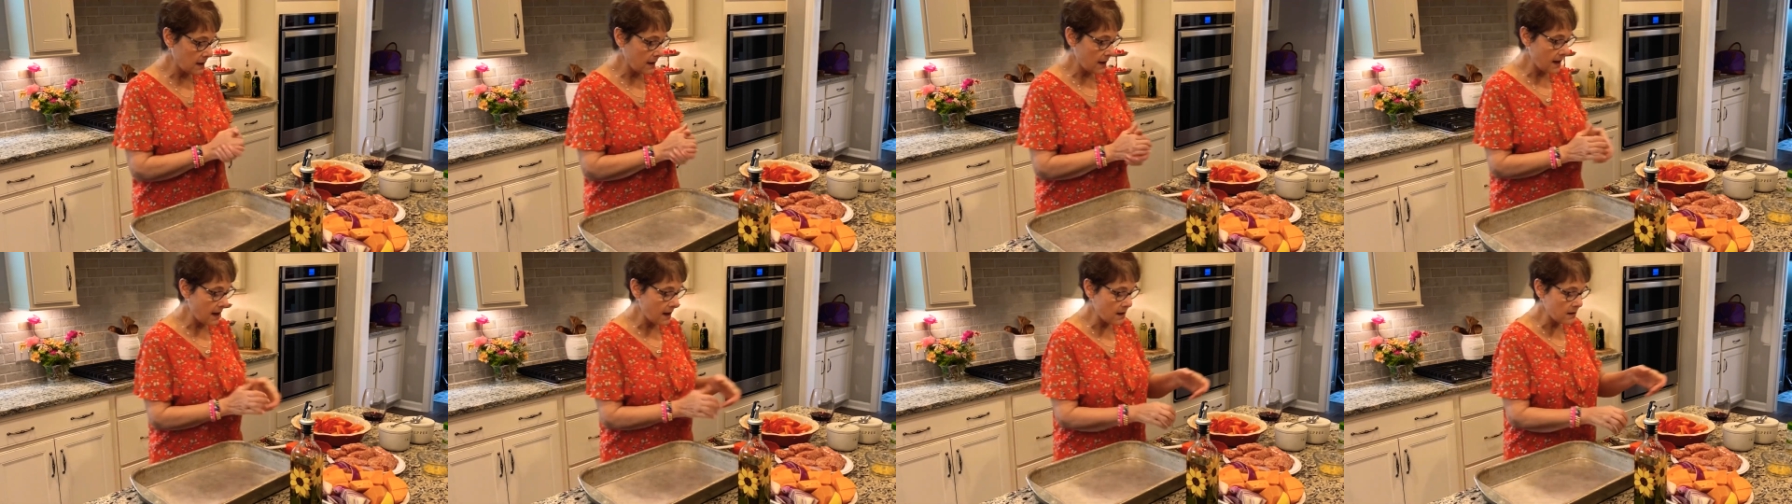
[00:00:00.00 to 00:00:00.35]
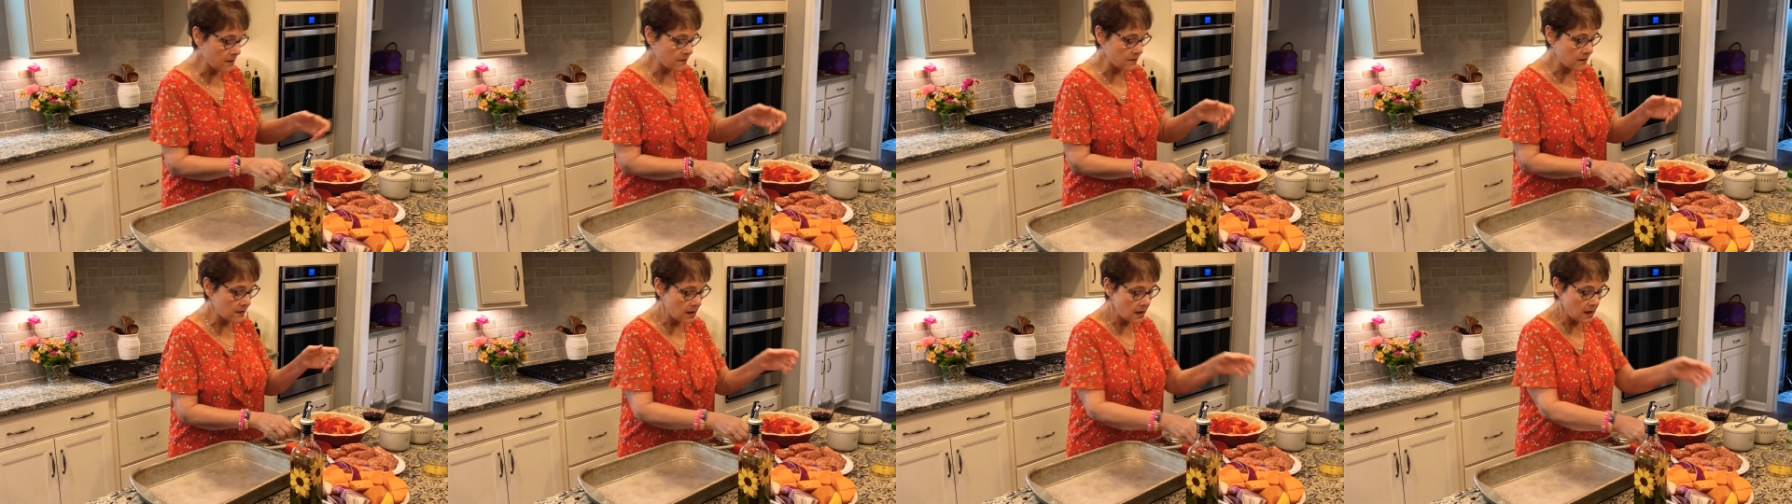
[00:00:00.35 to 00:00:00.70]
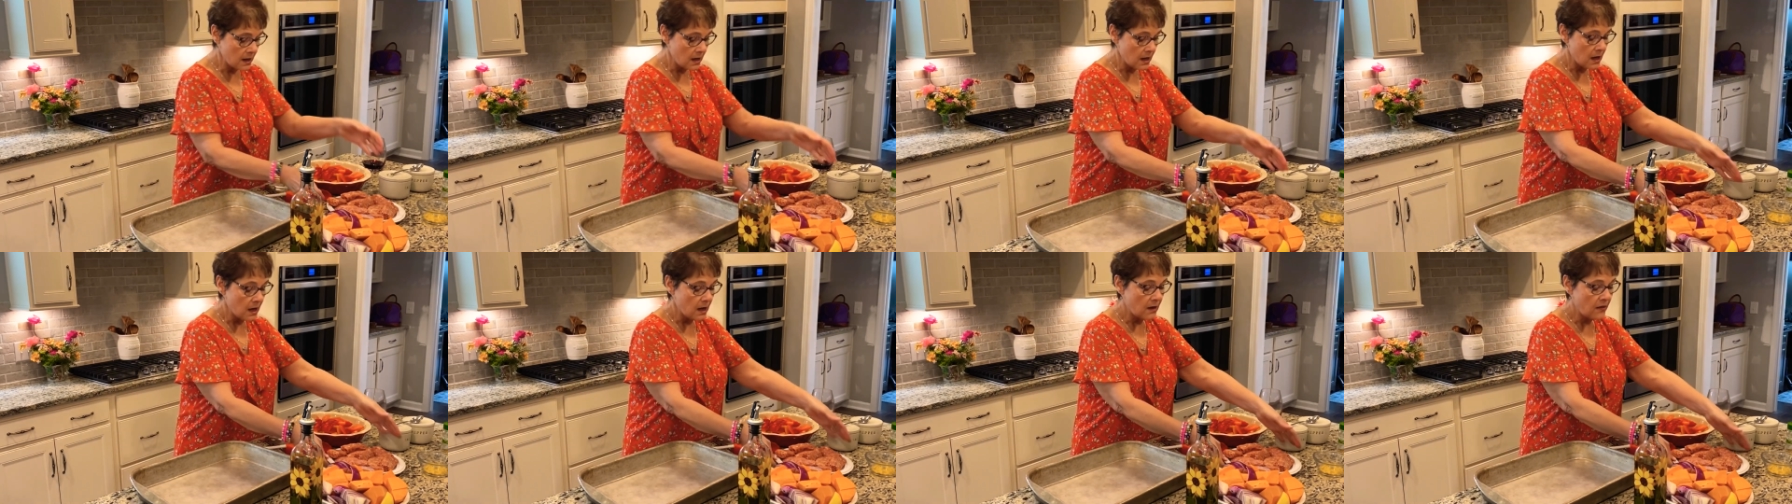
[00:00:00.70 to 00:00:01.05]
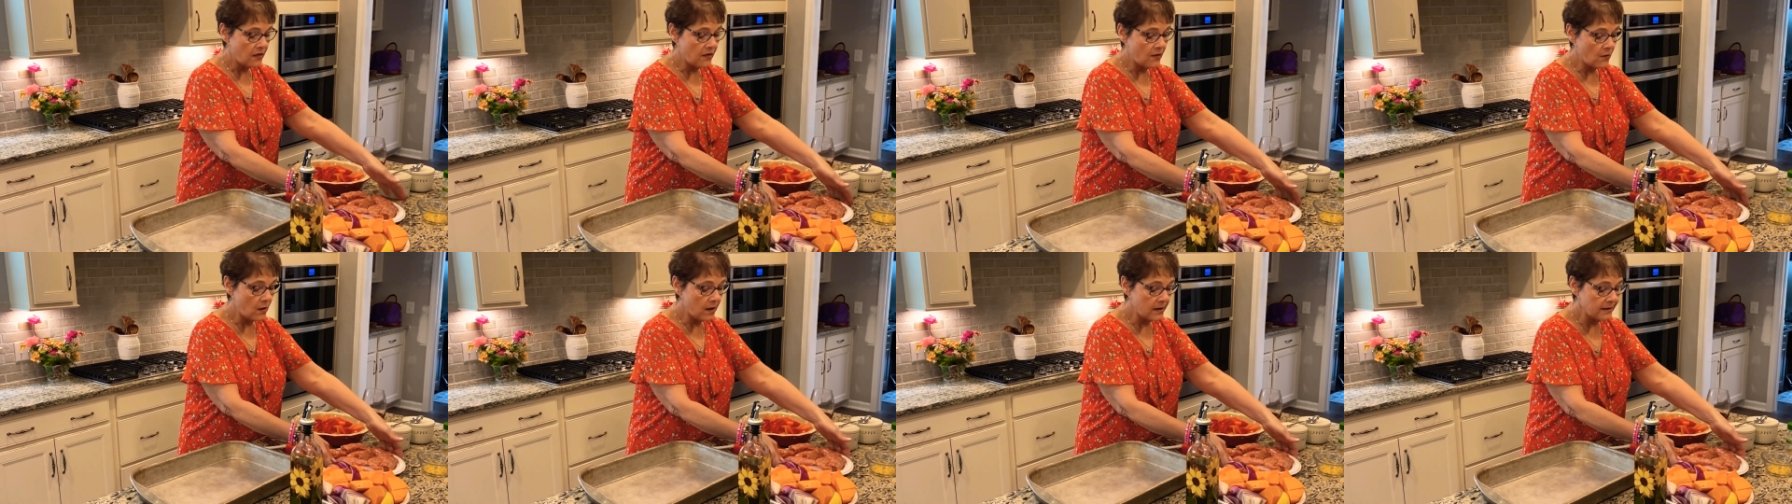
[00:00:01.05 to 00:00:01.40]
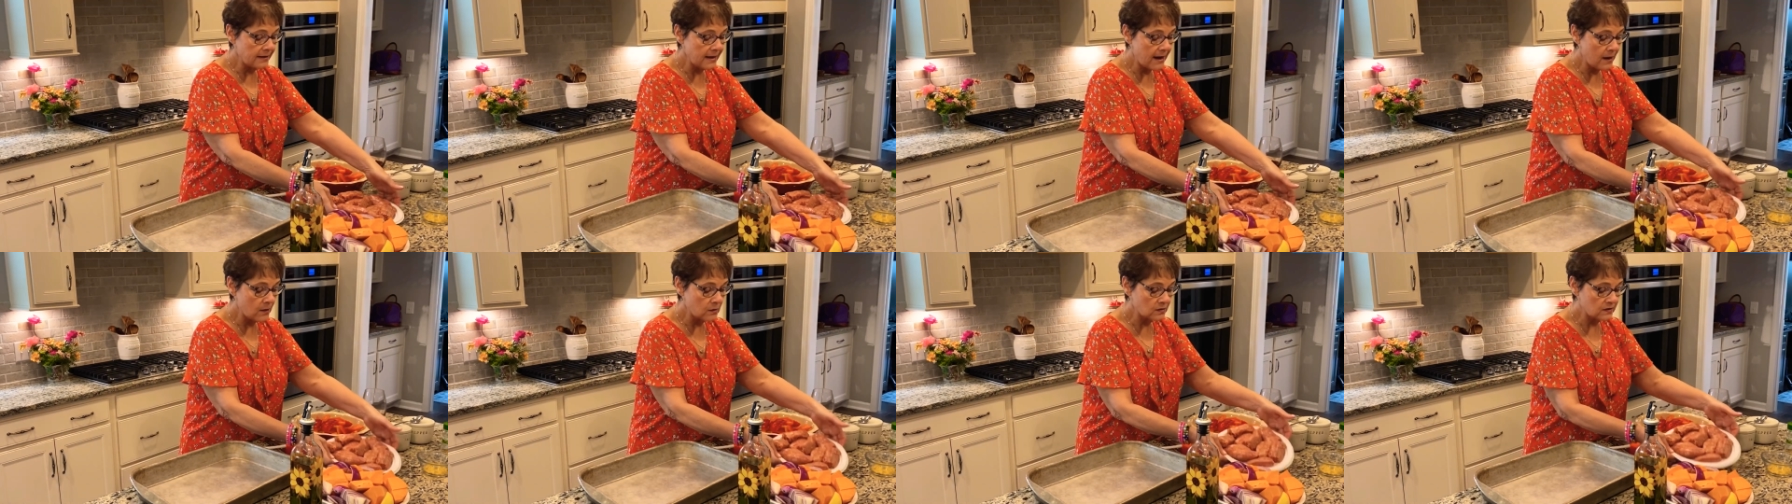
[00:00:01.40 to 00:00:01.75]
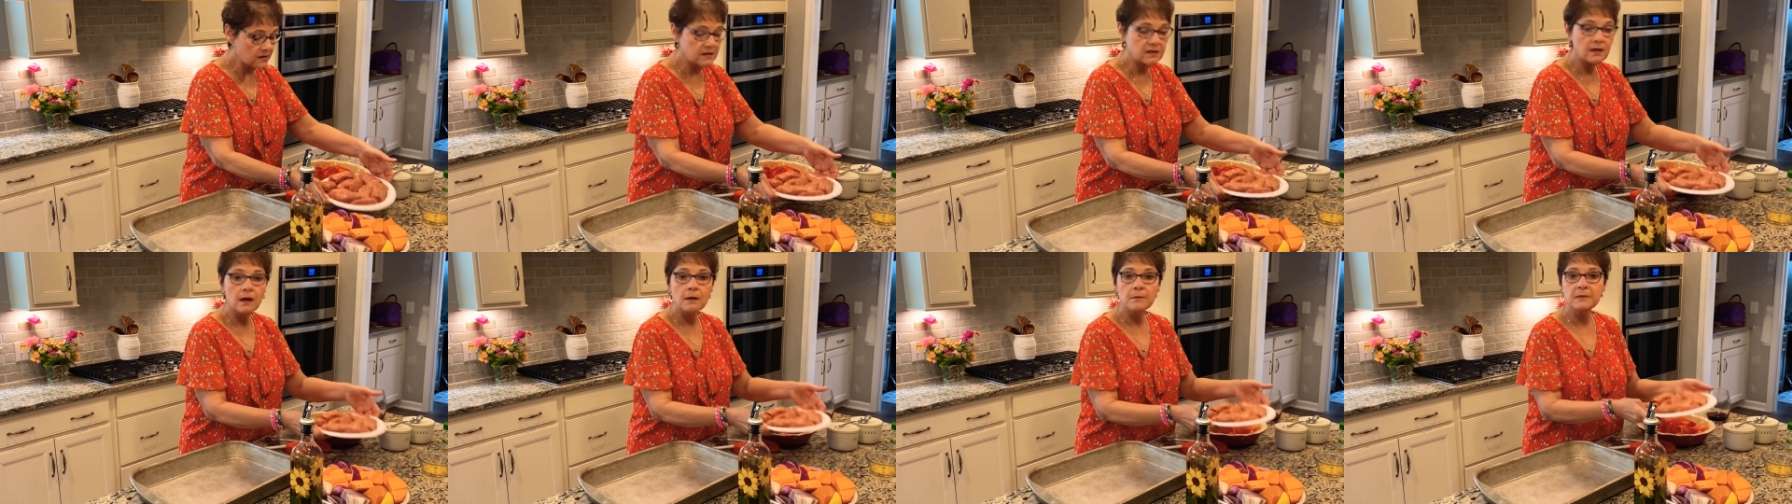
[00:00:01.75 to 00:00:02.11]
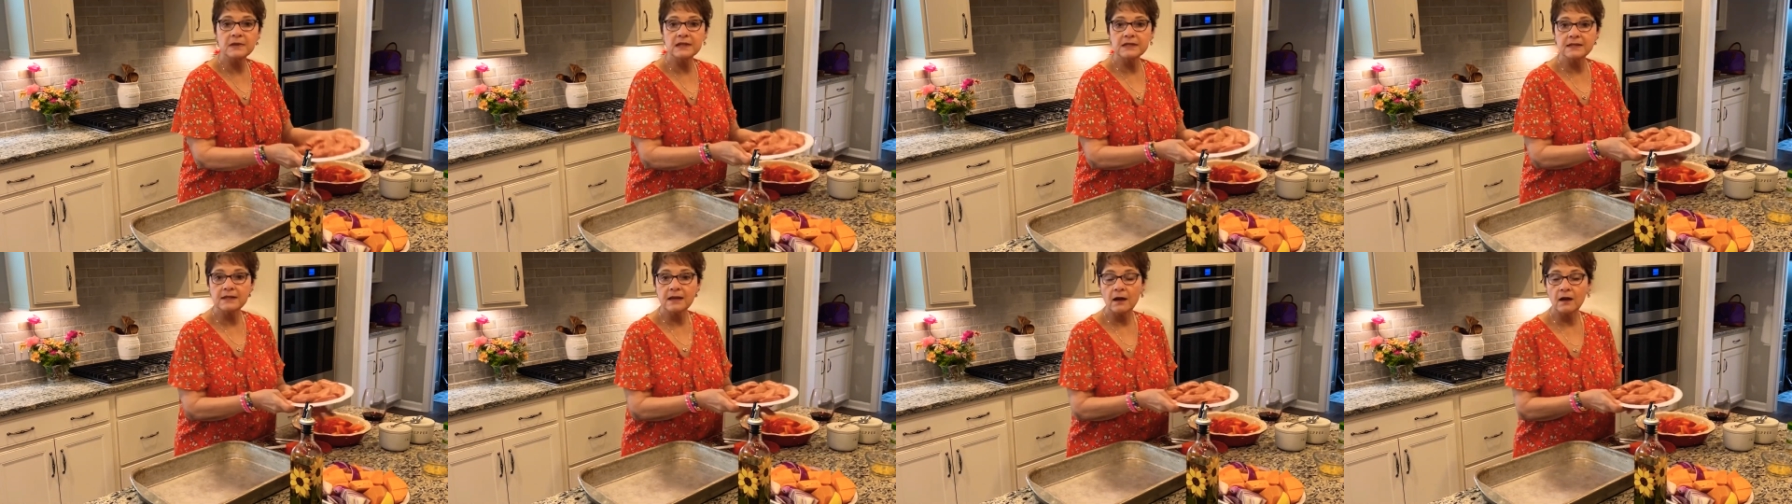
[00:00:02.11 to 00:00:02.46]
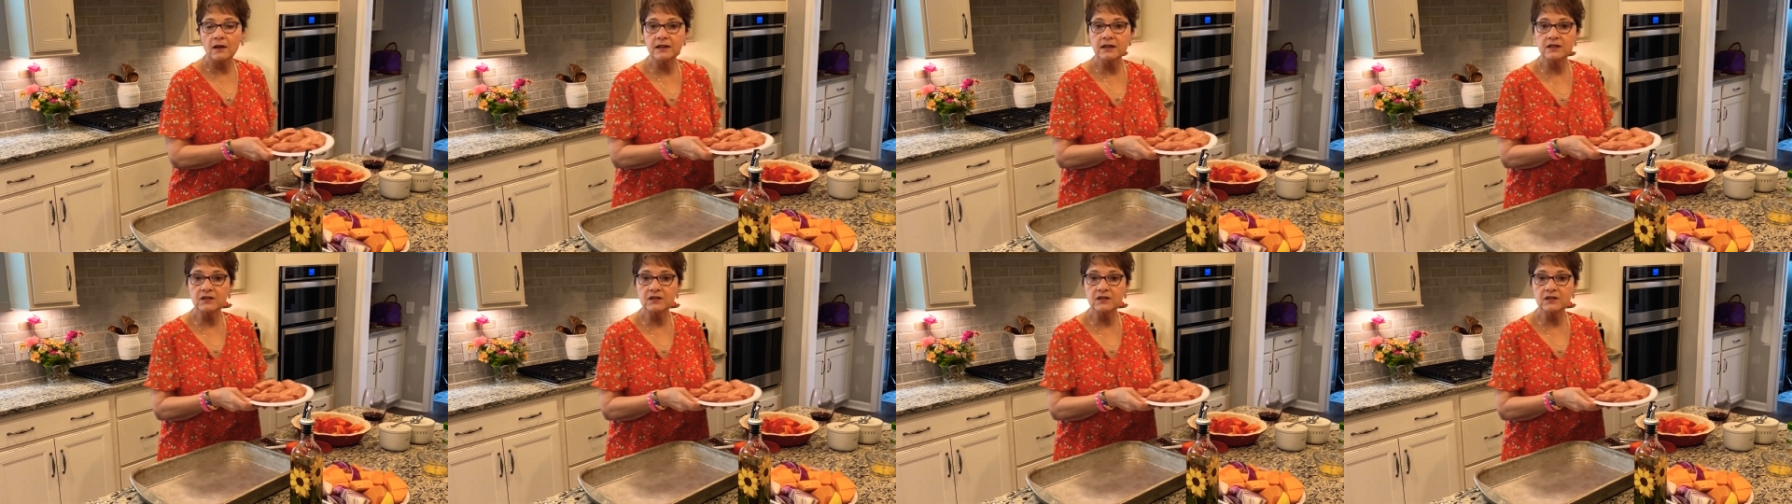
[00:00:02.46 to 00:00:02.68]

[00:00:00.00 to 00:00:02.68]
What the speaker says: have thawed out some Italian